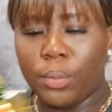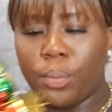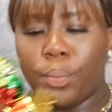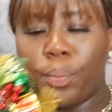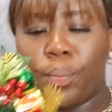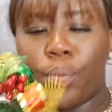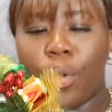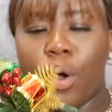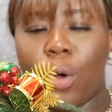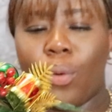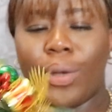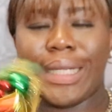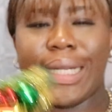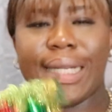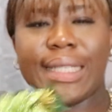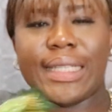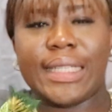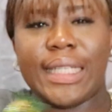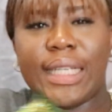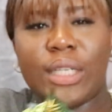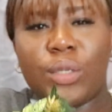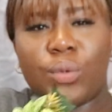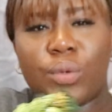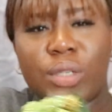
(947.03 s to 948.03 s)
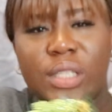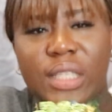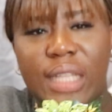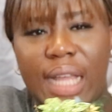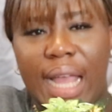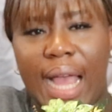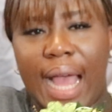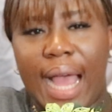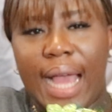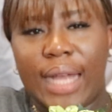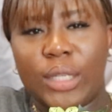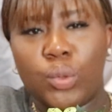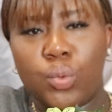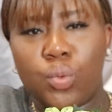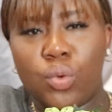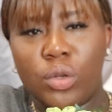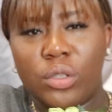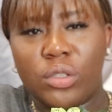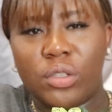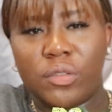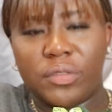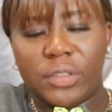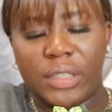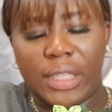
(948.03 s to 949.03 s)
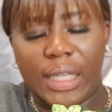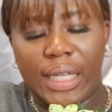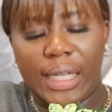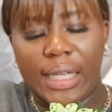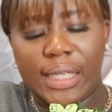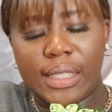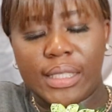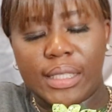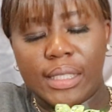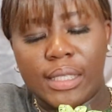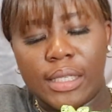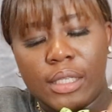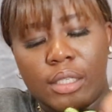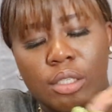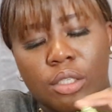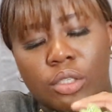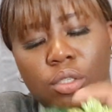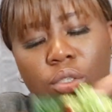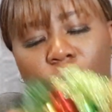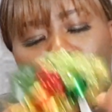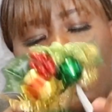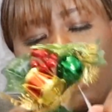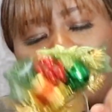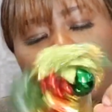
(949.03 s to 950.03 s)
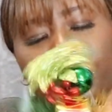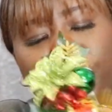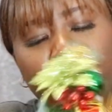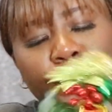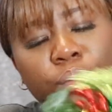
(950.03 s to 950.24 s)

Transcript: but what they did was they add one of this so